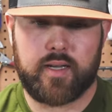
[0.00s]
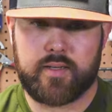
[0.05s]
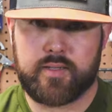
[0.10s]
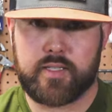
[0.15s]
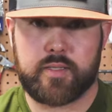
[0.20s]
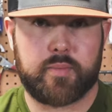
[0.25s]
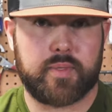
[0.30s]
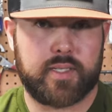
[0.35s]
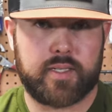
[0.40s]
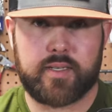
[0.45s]

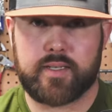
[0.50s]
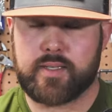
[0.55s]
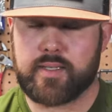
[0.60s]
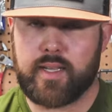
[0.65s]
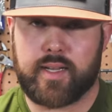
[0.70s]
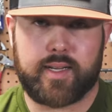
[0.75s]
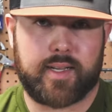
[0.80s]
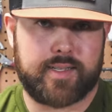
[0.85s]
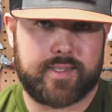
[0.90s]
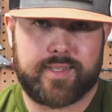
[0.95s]
just because,
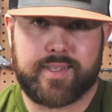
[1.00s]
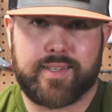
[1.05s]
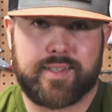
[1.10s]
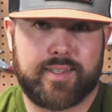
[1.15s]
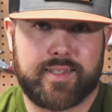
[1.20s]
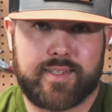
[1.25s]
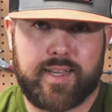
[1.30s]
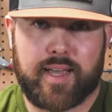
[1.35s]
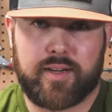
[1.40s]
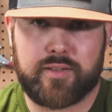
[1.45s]
like I said in
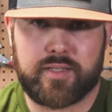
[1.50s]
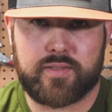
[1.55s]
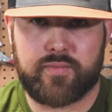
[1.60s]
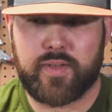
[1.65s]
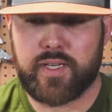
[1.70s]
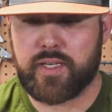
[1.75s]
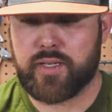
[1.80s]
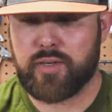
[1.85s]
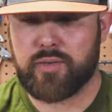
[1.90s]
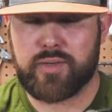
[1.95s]
the title of this
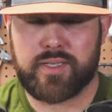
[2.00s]
video,